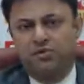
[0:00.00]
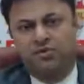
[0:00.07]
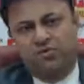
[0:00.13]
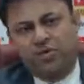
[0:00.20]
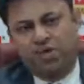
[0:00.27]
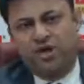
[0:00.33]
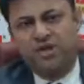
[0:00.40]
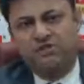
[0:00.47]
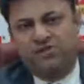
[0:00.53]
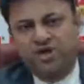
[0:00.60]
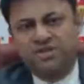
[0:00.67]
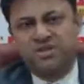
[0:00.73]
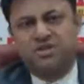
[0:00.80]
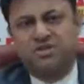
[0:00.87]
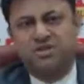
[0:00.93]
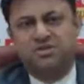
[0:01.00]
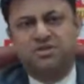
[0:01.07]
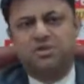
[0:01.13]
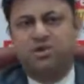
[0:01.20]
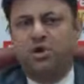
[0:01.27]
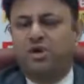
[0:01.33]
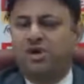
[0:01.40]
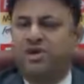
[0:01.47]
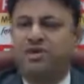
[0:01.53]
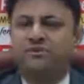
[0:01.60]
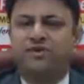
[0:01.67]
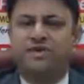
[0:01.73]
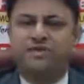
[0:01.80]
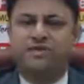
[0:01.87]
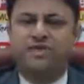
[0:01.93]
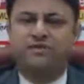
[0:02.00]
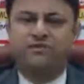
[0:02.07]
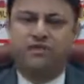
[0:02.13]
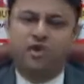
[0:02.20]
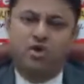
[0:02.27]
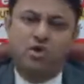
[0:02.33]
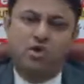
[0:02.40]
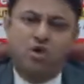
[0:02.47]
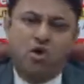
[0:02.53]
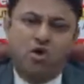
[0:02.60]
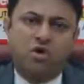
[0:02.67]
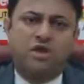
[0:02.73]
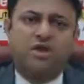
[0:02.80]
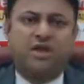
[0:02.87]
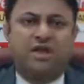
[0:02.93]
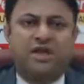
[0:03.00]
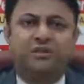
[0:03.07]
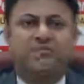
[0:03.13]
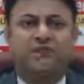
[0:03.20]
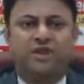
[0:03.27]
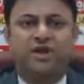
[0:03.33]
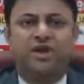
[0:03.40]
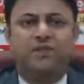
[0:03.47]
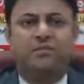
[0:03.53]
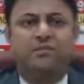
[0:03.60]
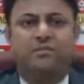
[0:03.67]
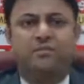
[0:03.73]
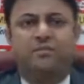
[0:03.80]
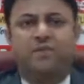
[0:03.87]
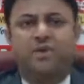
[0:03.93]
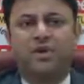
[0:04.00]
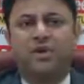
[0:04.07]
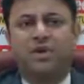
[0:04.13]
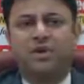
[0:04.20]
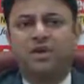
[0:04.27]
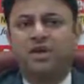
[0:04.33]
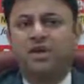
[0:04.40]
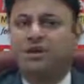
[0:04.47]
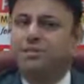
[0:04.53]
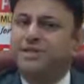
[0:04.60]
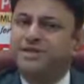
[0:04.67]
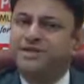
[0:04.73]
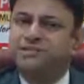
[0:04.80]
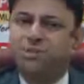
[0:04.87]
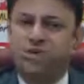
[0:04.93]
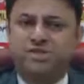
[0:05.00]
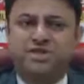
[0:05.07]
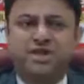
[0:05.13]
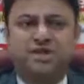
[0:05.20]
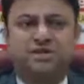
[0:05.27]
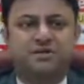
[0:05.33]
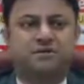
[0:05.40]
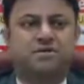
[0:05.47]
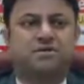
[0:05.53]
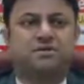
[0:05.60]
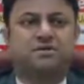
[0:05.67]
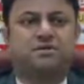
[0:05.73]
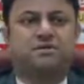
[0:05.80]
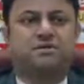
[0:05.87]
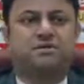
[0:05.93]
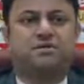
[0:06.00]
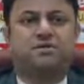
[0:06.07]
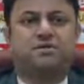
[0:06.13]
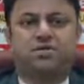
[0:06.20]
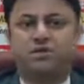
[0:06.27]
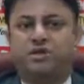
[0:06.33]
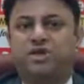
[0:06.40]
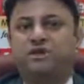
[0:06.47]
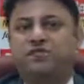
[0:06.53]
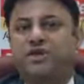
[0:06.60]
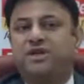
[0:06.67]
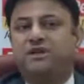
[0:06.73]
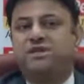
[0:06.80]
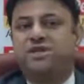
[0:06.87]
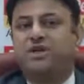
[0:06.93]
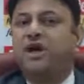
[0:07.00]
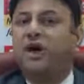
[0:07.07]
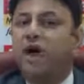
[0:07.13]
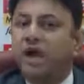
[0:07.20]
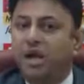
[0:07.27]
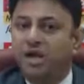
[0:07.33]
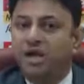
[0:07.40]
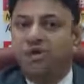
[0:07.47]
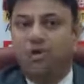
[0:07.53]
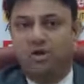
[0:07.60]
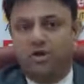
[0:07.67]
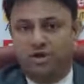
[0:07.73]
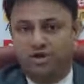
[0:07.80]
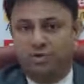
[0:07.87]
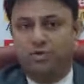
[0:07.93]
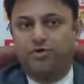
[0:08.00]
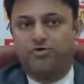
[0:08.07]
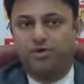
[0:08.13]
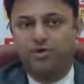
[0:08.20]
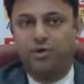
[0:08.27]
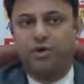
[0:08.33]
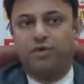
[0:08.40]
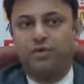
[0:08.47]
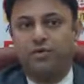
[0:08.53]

For investors who are investing for a longer time frame, it makes more sense to invest in a high quality portfolio.